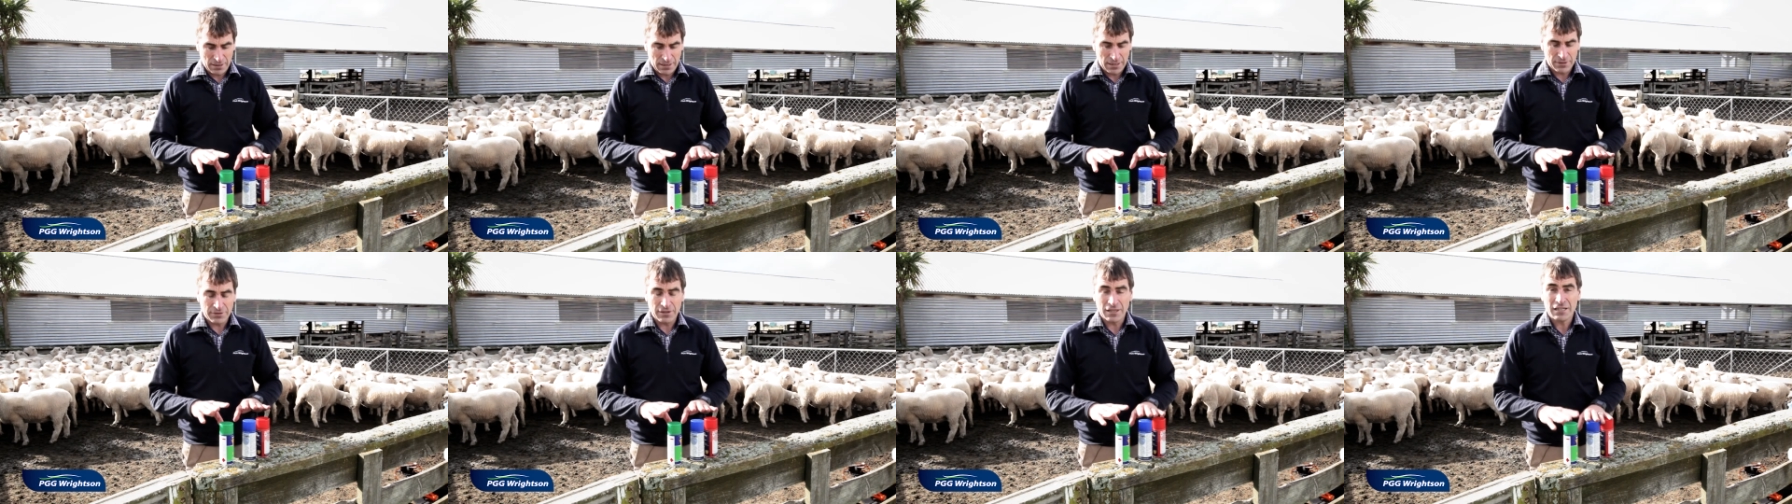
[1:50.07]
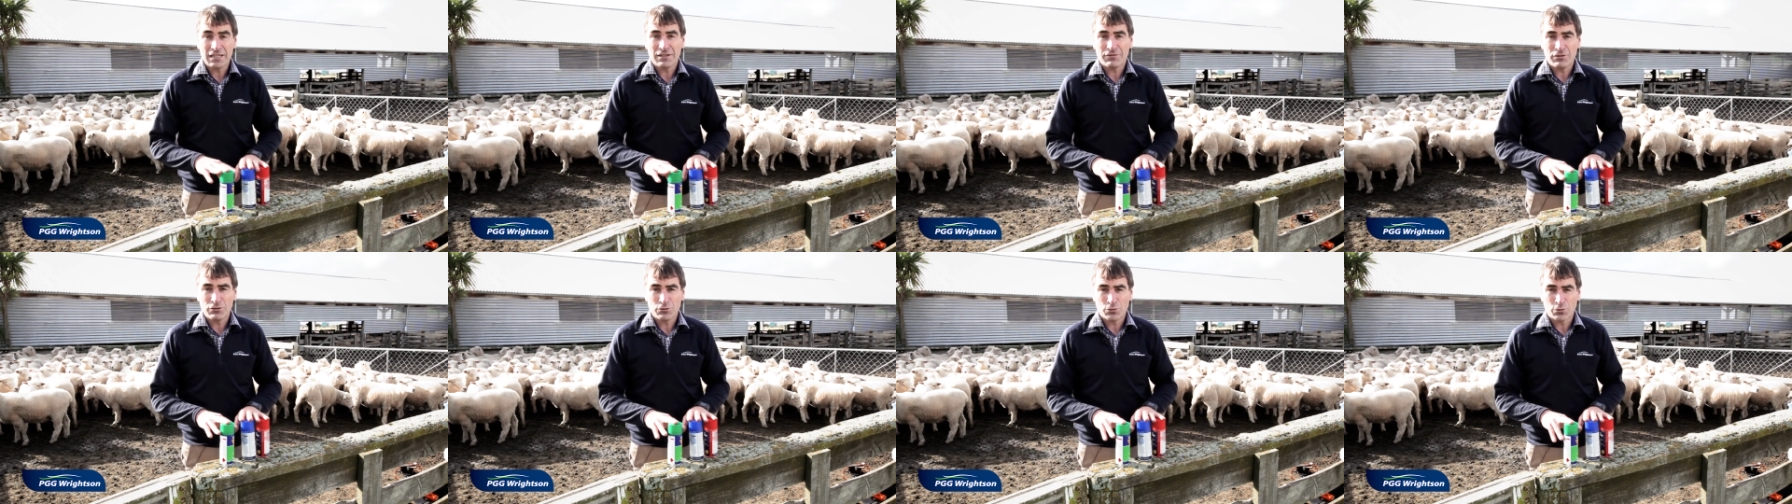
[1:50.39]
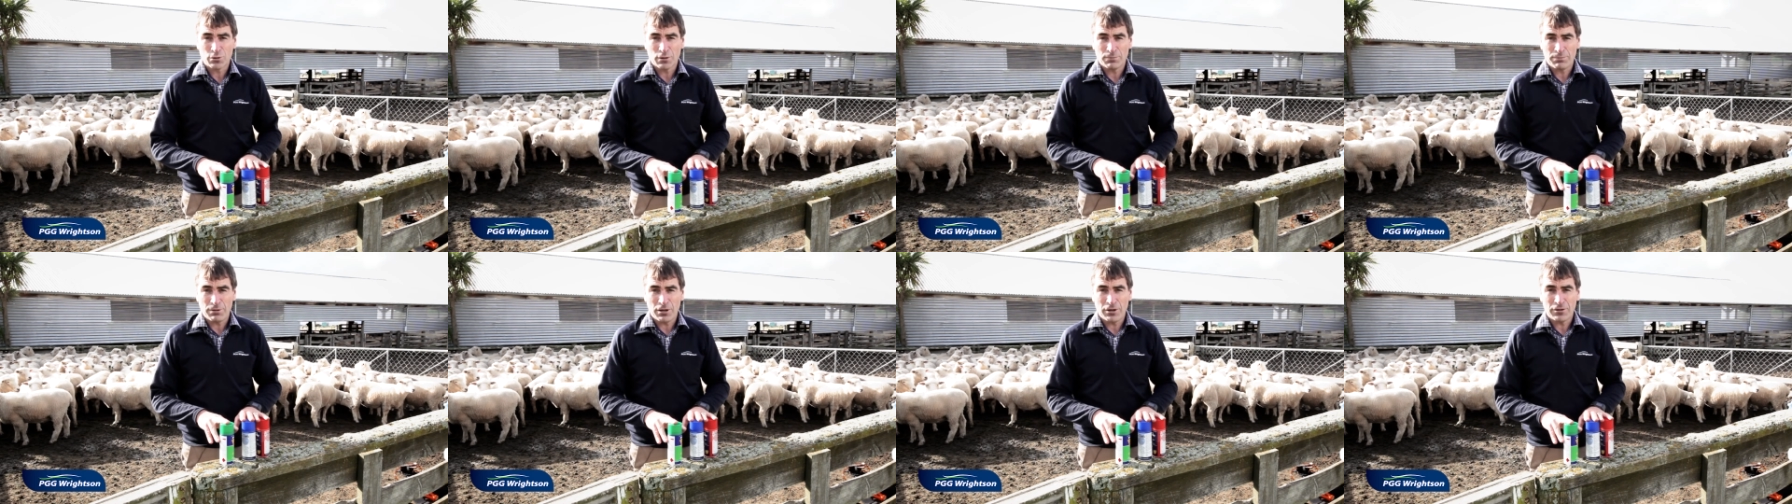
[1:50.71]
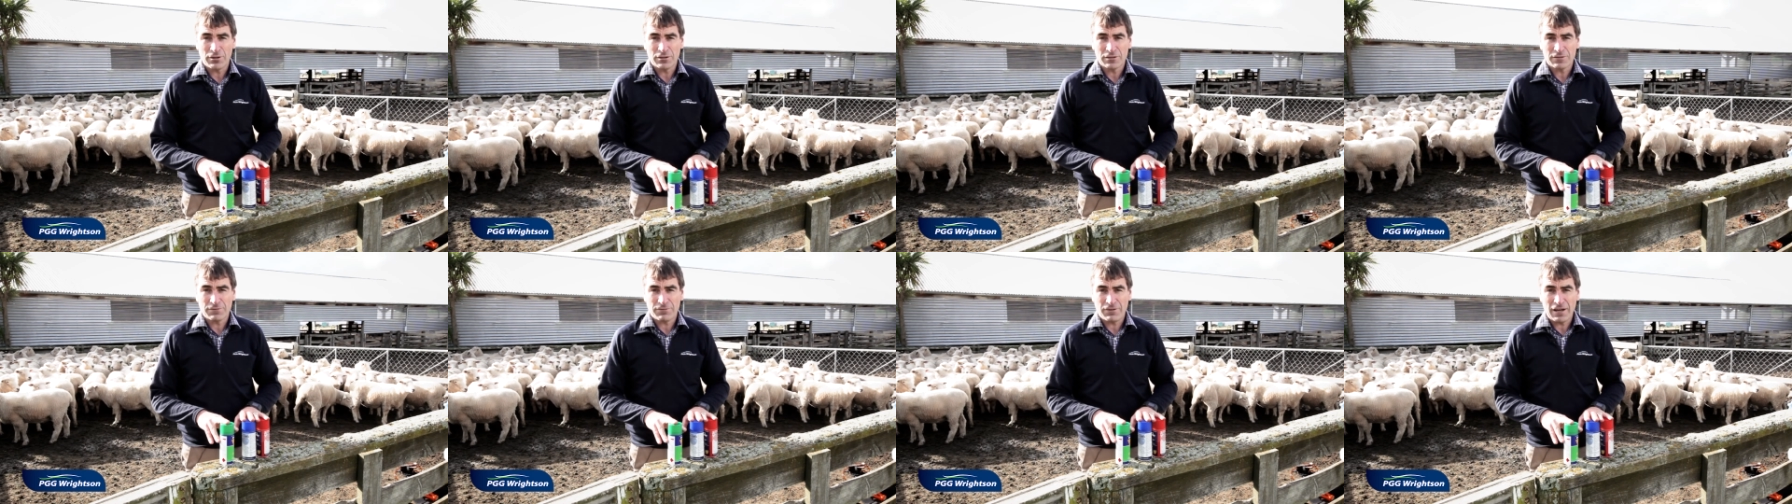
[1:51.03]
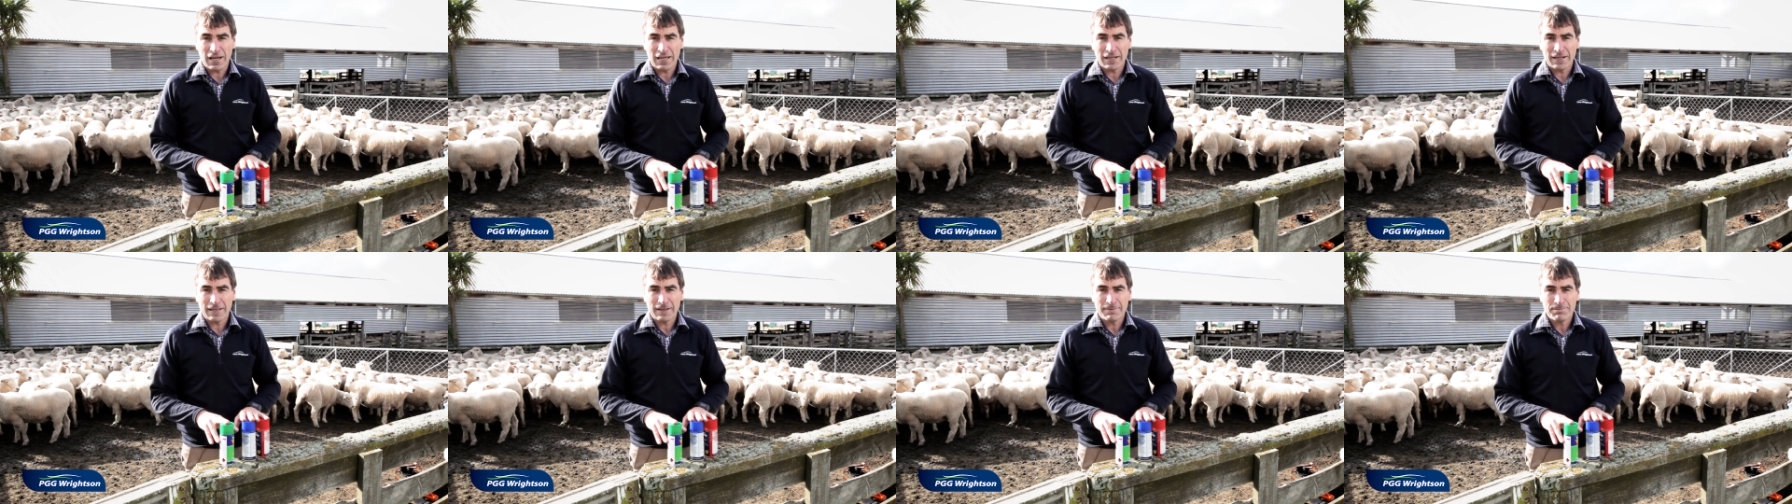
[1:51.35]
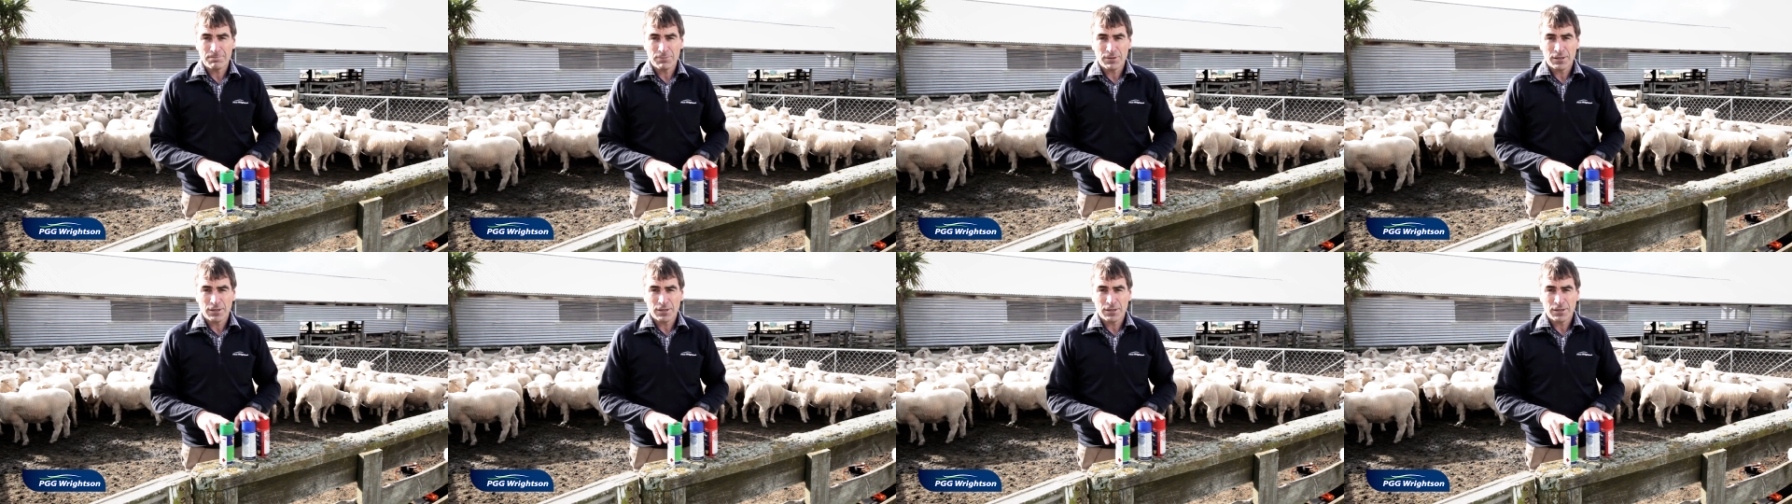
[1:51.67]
the individual components failing